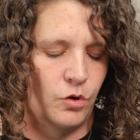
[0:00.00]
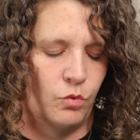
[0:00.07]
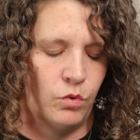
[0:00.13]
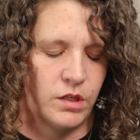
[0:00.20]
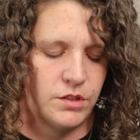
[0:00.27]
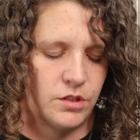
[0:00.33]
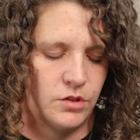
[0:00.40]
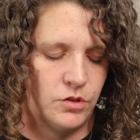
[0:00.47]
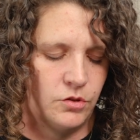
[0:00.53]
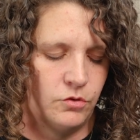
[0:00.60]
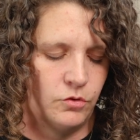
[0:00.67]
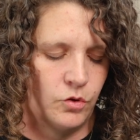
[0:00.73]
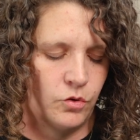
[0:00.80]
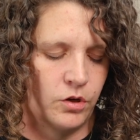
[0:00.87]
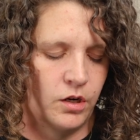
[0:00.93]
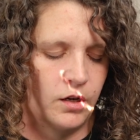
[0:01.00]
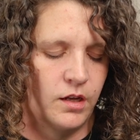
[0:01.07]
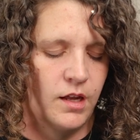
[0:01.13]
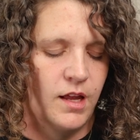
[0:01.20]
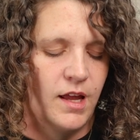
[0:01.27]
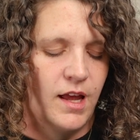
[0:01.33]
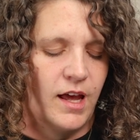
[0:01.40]
know what to do, Lord,
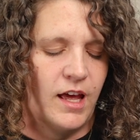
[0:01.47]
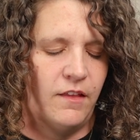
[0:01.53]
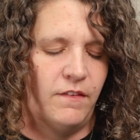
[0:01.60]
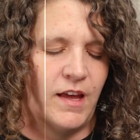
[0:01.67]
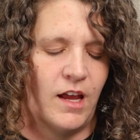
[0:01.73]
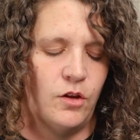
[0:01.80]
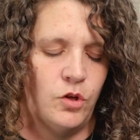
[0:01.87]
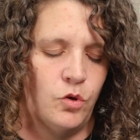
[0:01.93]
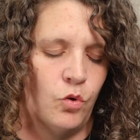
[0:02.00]
and that